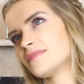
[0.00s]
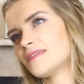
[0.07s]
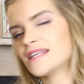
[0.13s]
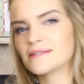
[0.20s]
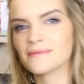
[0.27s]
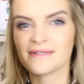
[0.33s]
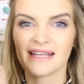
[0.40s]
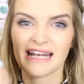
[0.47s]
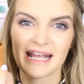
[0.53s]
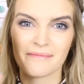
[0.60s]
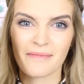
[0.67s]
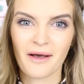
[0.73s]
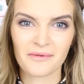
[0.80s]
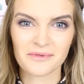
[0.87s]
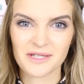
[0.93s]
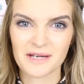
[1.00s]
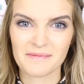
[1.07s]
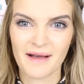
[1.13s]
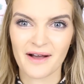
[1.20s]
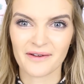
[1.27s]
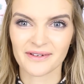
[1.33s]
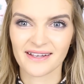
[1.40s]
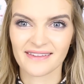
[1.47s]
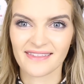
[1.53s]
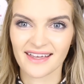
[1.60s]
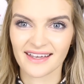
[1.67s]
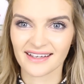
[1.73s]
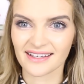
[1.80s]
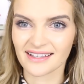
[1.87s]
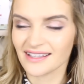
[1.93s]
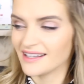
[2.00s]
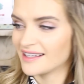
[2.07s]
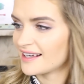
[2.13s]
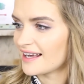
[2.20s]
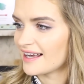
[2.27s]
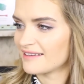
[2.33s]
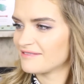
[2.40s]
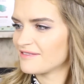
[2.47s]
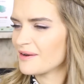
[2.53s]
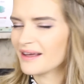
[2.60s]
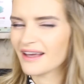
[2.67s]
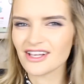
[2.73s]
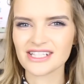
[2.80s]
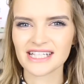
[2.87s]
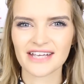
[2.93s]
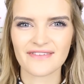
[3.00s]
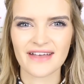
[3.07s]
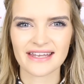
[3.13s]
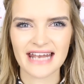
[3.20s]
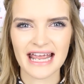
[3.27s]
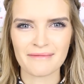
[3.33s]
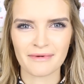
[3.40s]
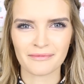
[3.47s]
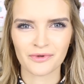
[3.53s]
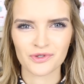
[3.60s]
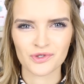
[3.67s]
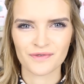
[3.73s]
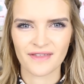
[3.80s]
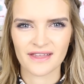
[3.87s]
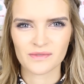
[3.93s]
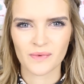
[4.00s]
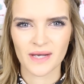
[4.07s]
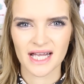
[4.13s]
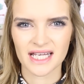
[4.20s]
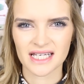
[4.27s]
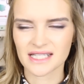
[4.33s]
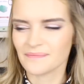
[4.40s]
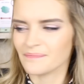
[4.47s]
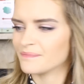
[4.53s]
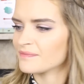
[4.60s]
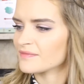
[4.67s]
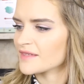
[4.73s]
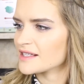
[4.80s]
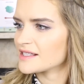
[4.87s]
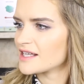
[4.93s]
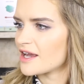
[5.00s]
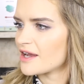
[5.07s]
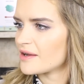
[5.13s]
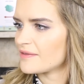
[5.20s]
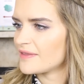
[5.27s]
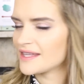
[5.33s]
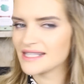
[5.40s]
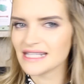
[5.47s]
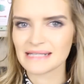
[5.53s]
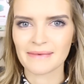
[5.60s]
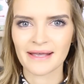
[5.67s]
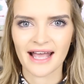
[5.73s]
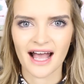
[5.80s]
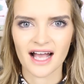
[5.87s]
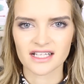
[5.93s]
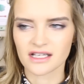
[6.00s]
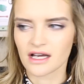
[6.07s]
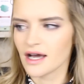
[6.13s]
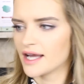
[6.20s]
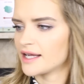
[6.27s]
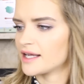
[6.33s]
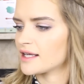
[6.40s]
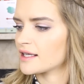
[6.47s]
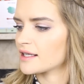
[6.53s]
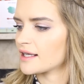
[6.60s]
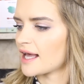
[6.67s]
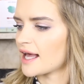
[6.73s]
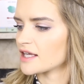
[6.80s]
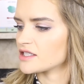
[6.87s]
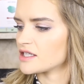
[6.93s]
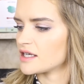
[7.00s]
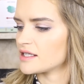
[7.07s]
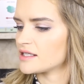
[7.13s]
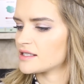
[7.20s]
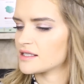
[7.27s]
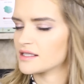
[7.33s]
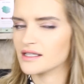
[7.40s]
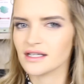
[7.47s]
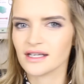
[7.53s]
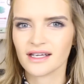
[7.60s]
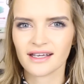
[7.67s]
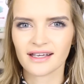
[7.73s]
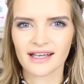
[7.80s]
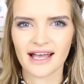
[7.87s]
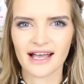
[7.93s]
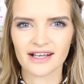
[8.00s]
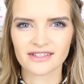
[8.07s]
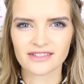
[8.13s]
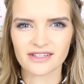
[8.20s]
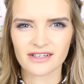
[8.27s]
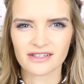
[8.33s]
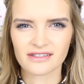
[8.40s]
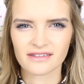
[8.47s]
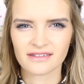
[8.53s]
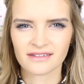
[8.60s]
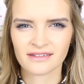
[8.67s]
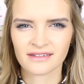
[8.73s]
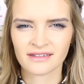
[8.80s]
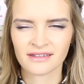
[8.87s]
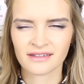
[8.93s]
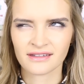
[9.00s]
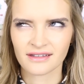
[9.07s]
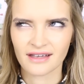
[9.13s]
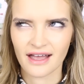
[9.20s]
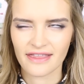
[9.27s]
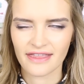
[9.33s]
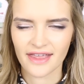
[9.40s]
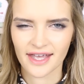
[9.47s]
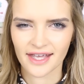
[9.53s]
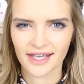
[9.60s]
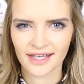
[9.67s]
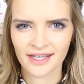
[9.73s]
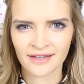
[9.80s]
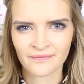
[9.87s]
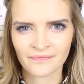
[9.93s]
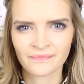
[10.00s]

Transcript: This was only about two pounds, I think. I feel like I should give it a name, I'm not sure if that's weird. So this is my cacti, cactus, cactus, I think.